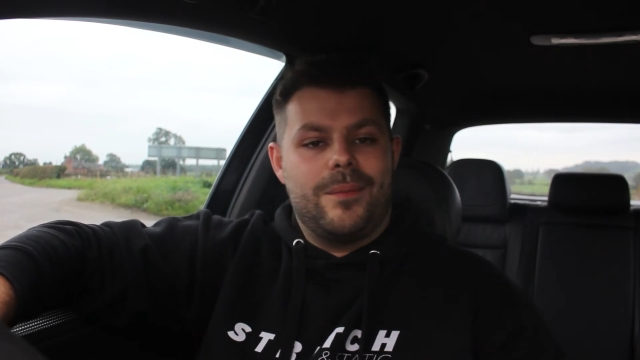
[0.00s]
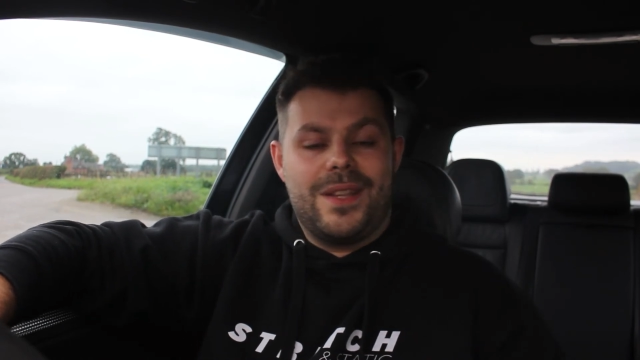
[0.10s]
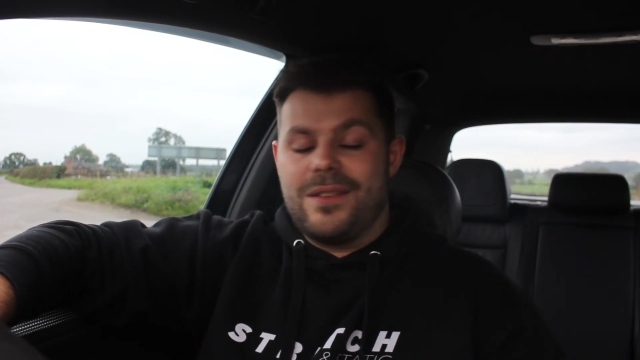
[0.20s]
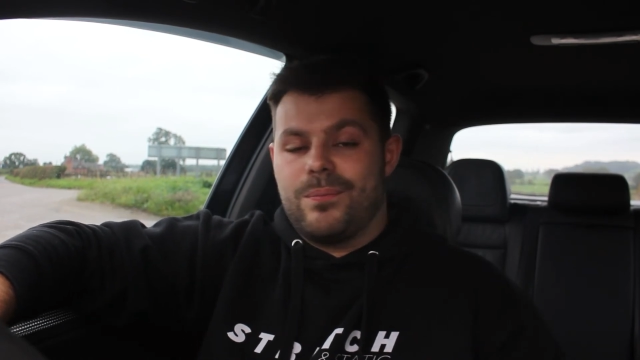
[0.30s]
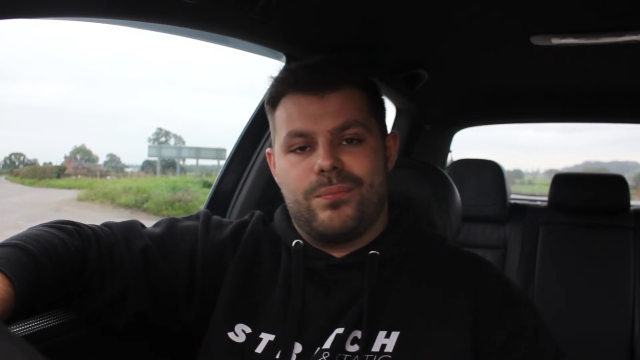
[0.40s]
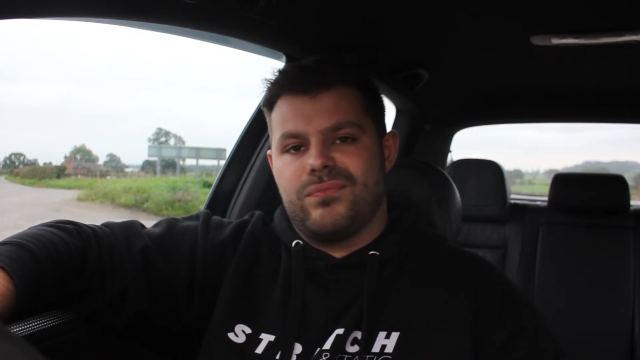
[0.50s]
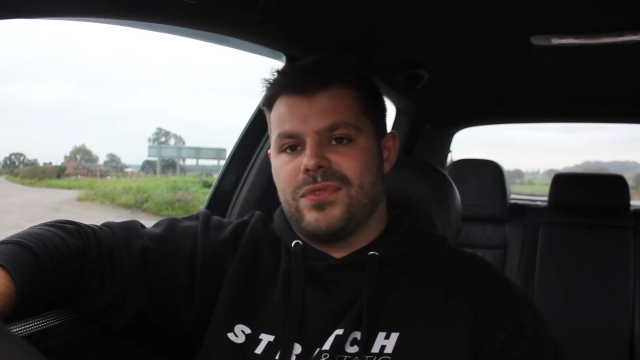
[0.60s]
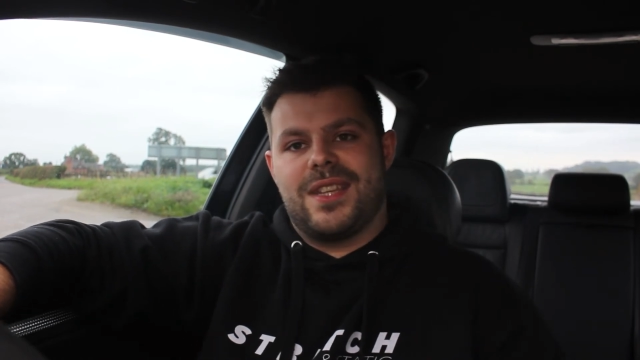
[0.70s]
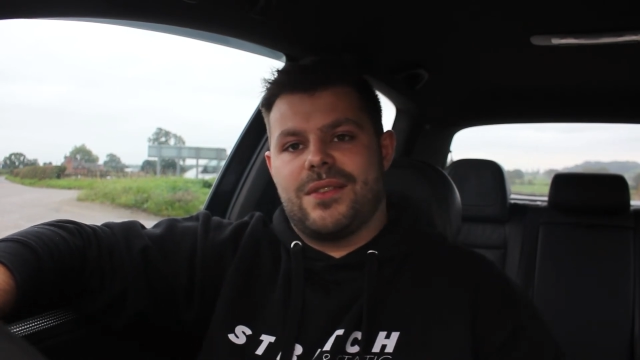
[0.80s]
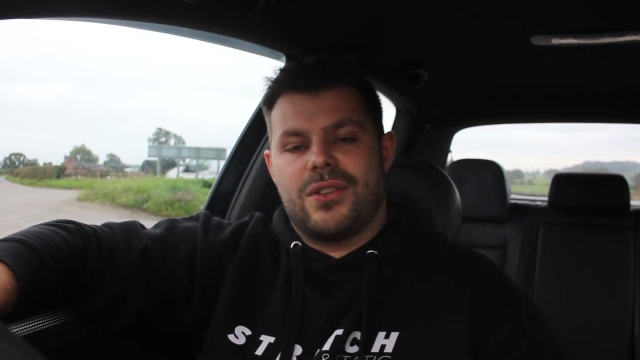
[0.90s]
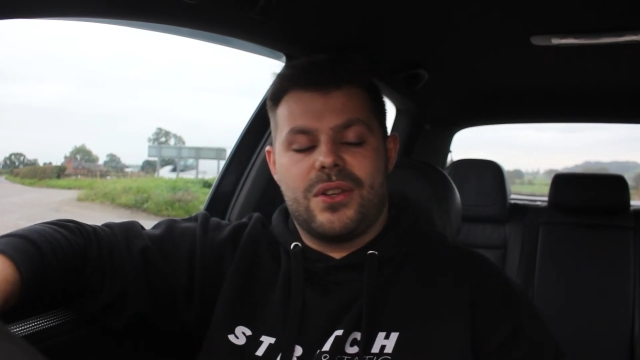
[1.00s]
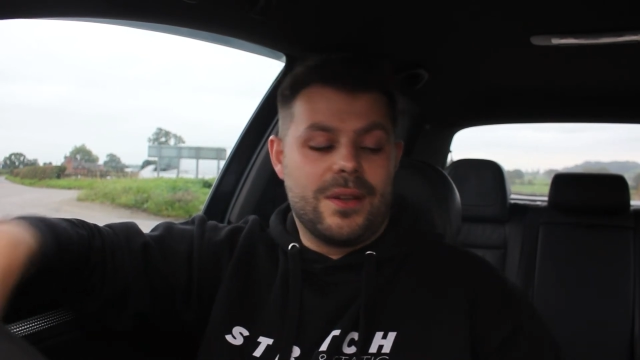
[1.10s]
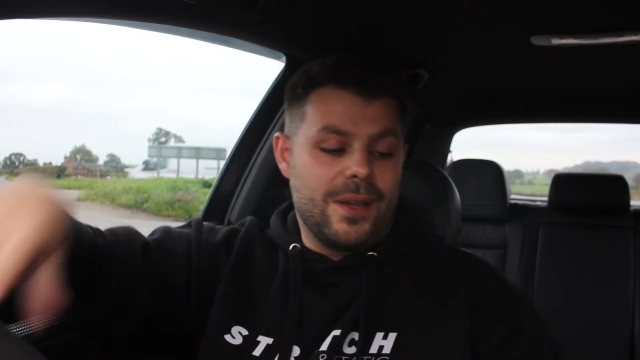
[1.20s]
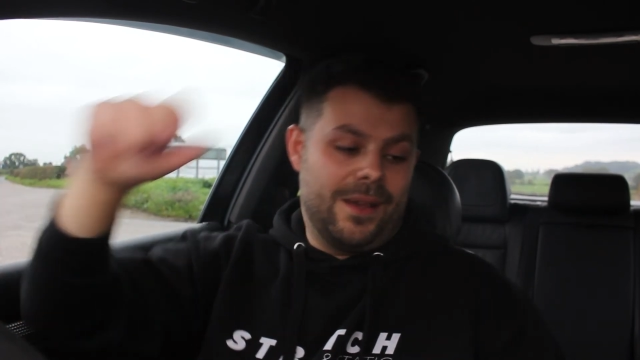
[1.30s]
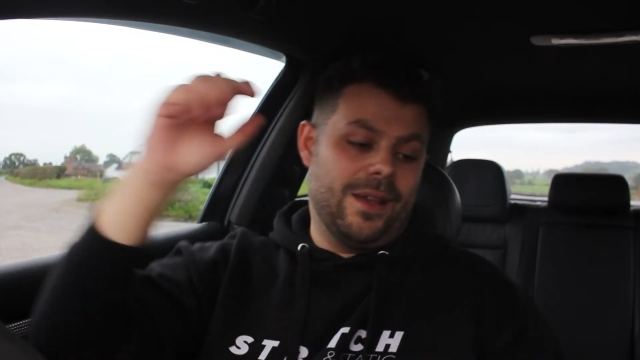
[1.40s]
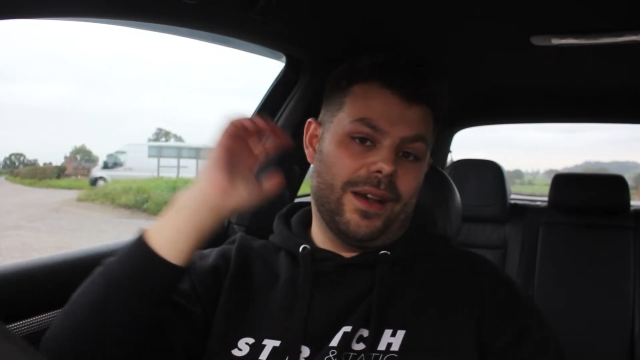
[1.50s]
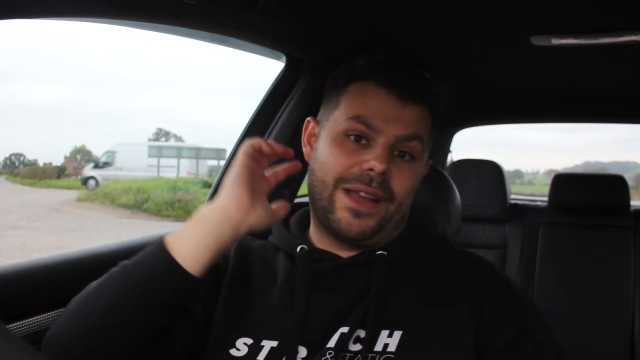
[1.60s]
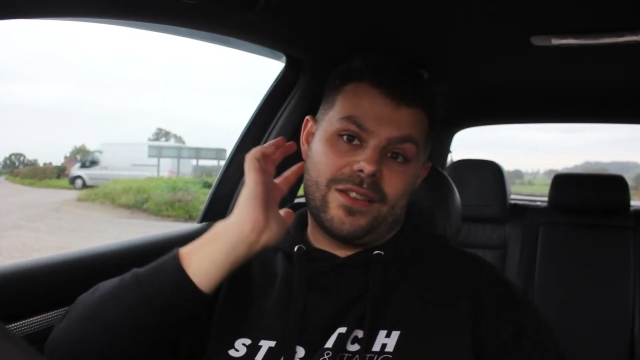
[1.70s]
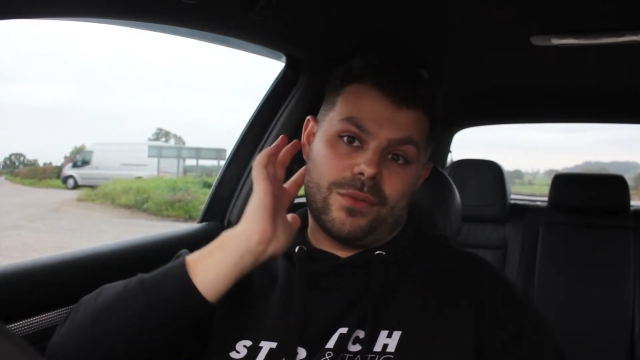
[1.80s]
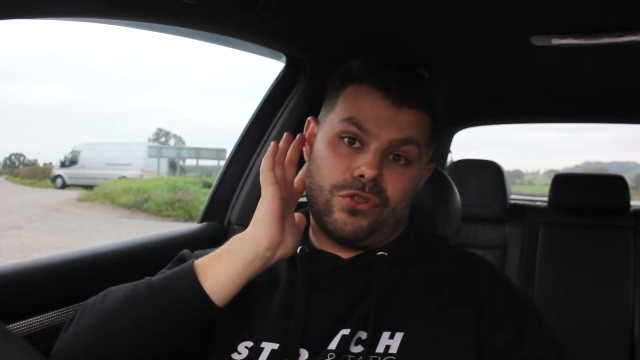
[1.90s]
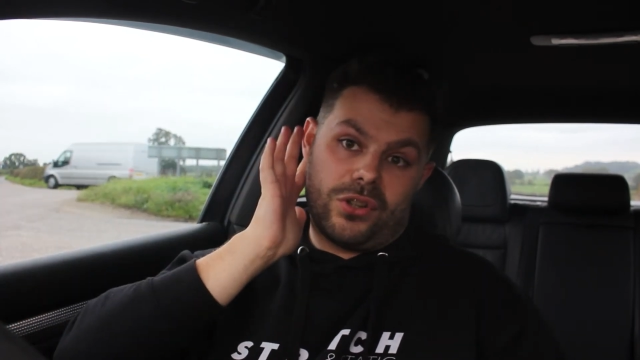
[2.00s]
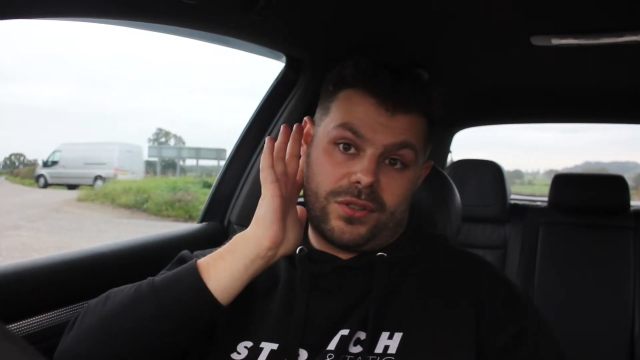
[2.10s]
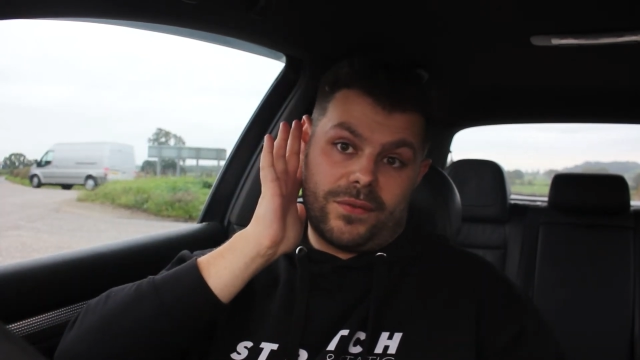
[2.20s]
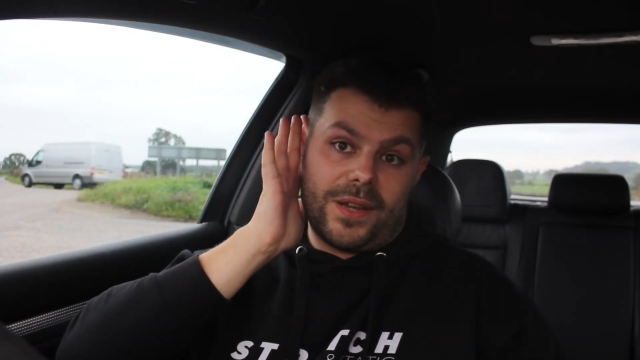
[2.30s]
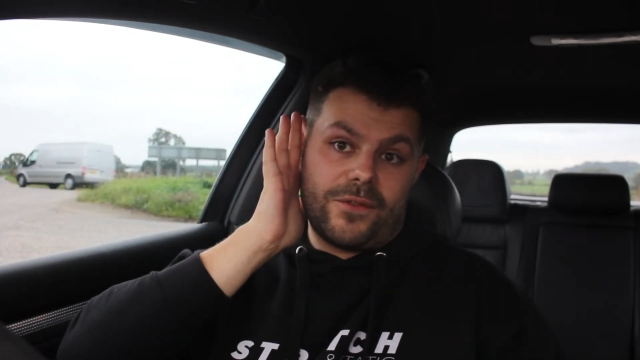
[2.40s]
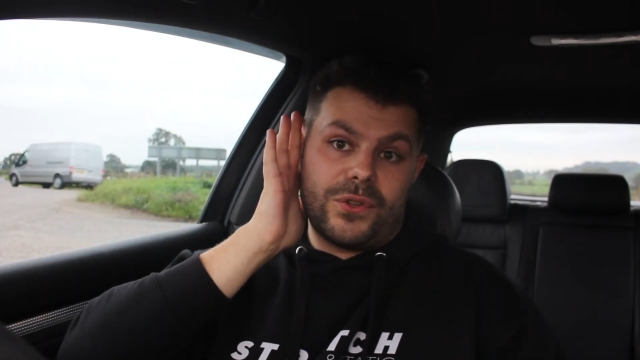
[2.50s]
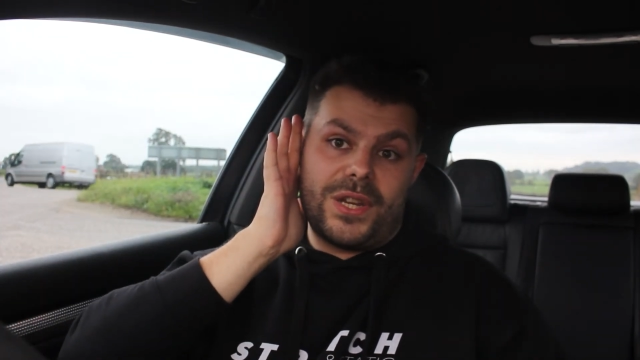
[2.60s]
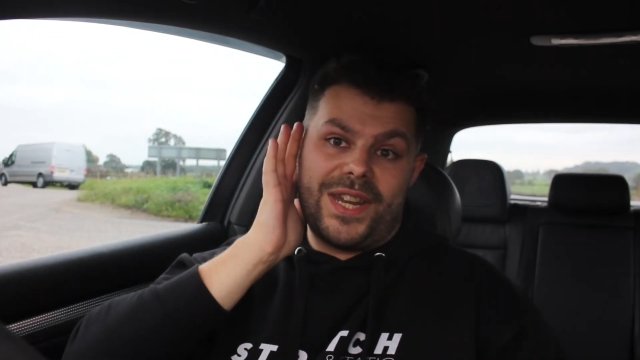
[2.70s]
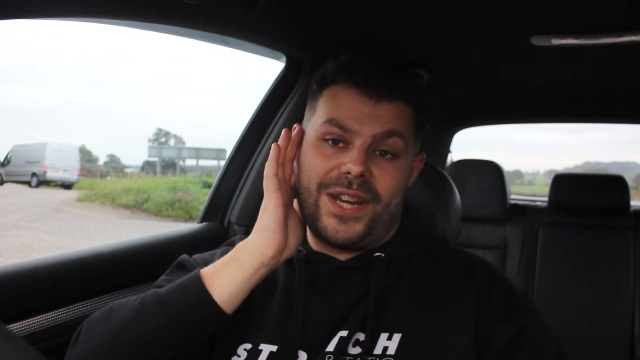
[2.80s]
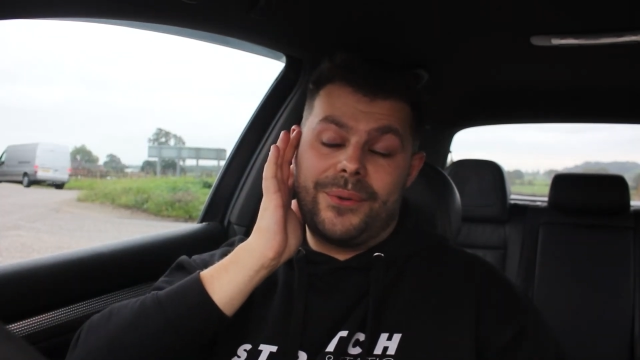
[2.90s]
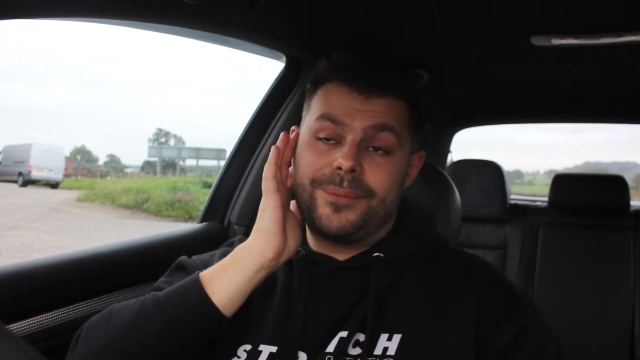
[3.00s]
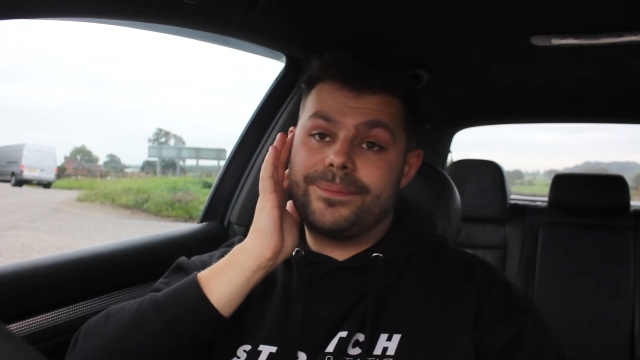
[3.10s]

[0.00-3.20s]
It sounds good. I'll get some shots of that for you now.